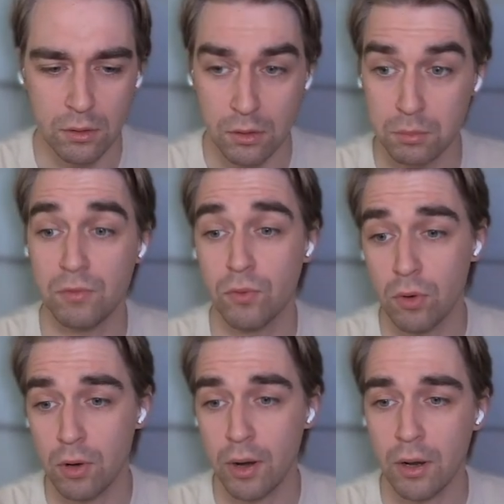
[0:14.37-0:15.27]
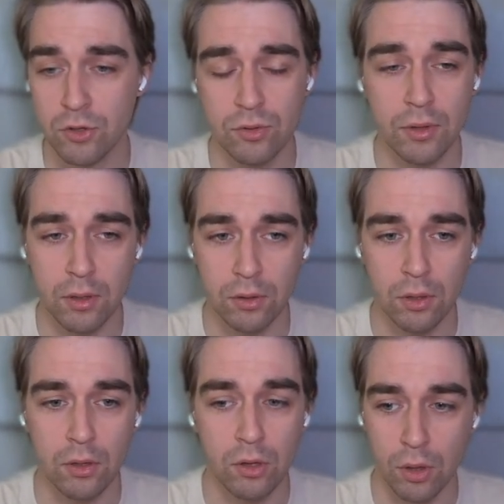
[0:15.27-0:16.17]
before I actually can
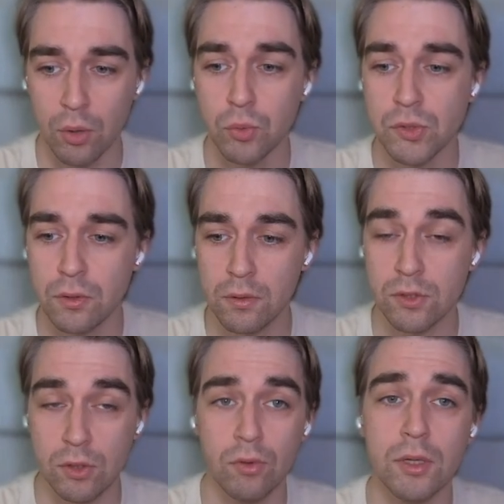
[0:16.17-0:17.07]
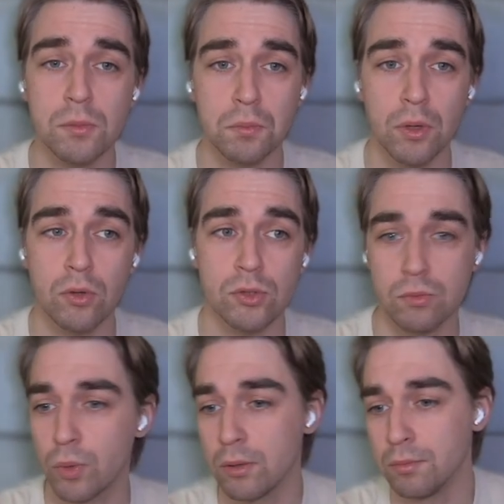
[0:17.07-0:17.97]
close the series because,
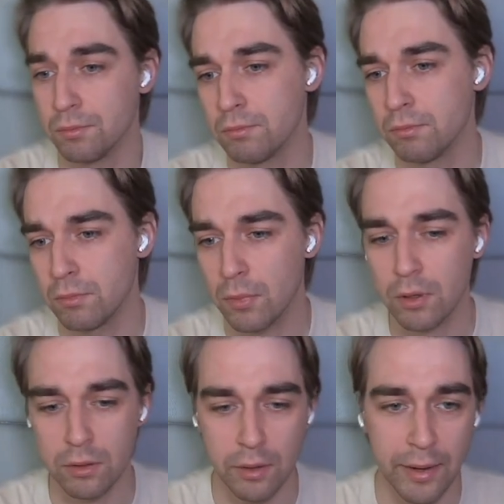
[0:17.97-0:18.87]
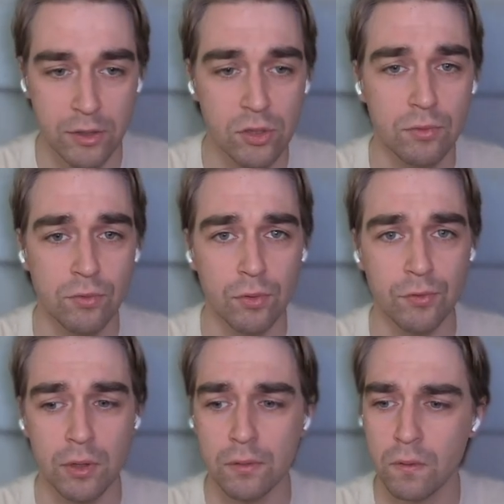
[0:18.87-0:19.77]
I actually
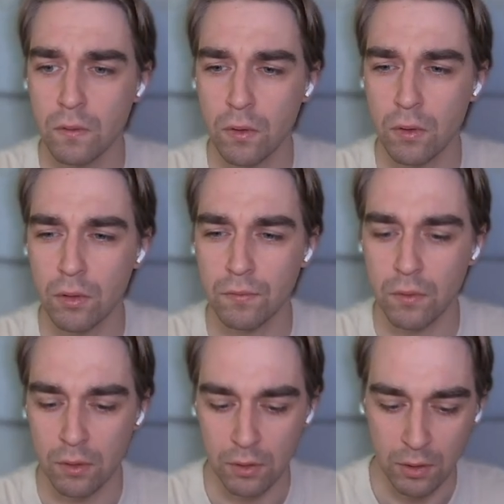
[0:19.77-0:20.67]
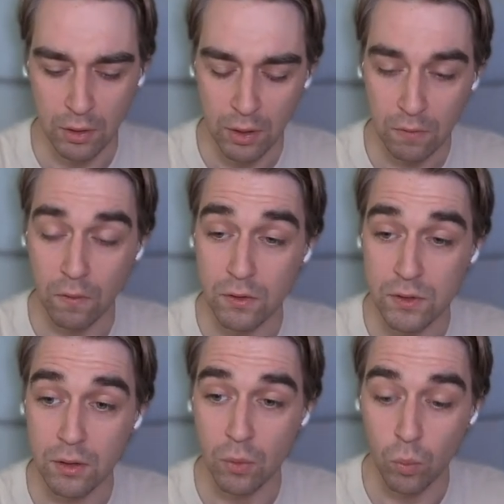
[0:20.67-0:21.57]
fulfilled all of the things
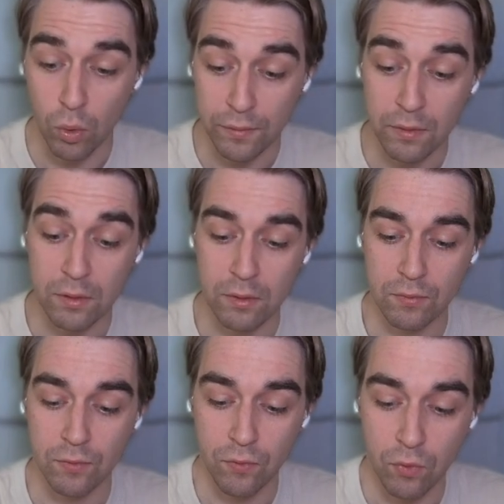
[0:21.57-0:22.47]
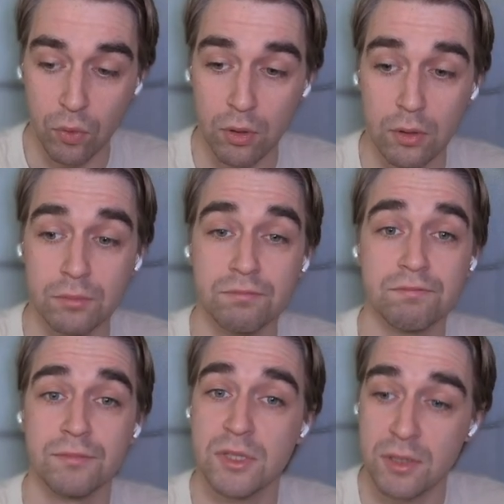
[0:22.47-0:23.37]
that I wanted for
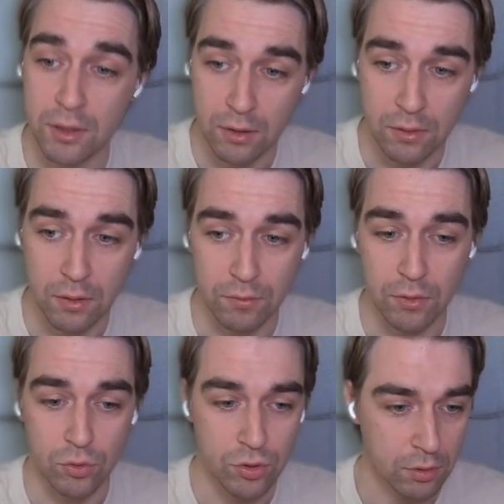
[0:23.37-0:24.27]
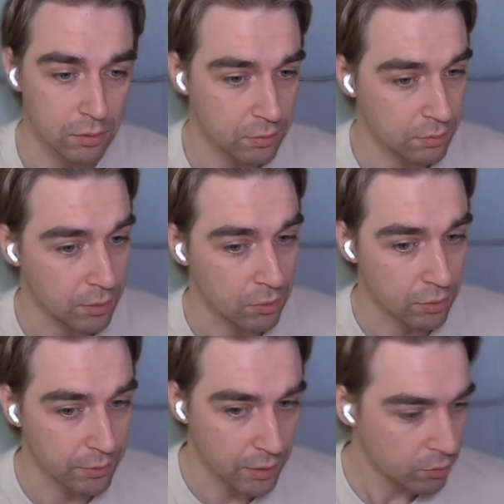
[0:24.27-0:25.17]
studying the convolutional neural
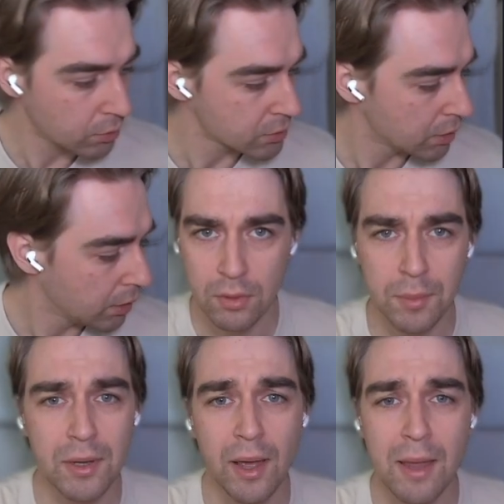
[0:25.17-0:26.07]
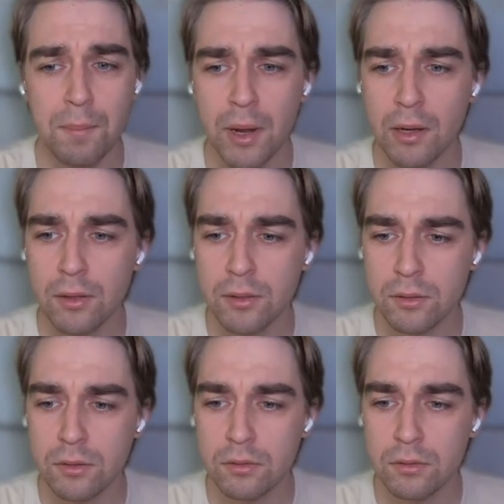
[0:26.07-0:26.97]
networks. I mean, I made a
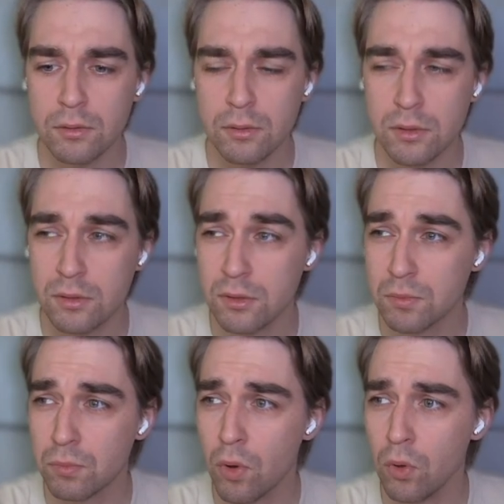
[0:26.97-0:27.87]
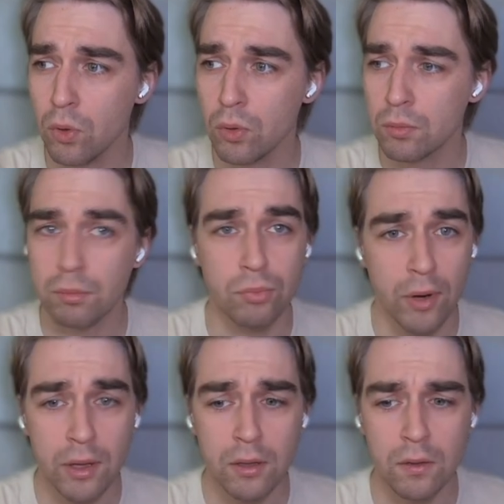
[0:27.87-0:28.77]
small
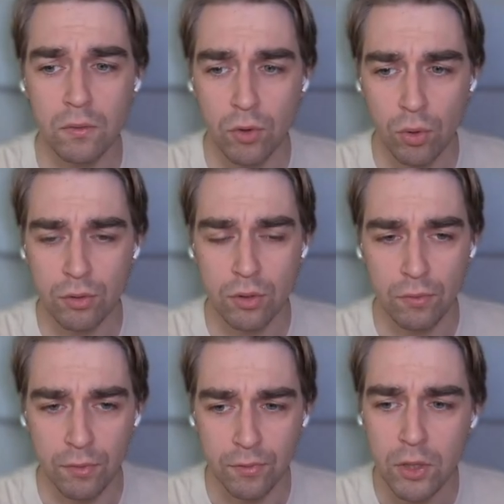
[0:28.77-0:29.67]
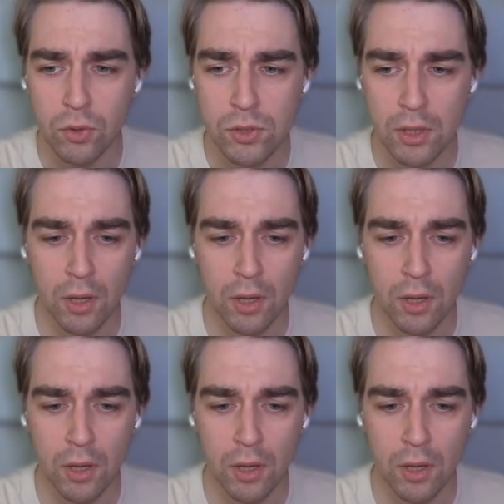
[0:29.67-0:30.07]
break in the recording of the videos.